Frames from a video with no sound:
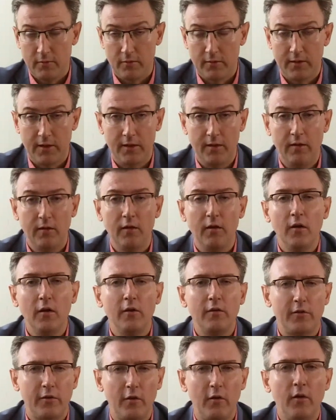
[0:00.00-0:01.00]
Okay,
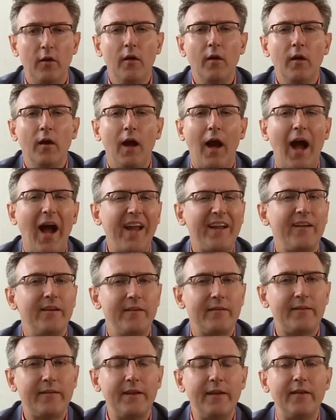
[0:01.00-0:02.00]
so I
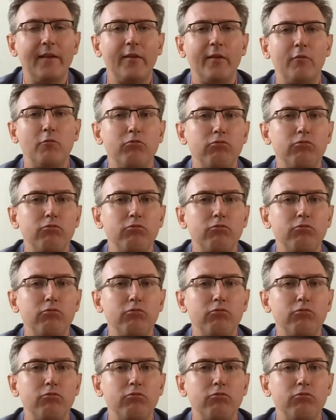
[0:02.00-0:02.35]
can see that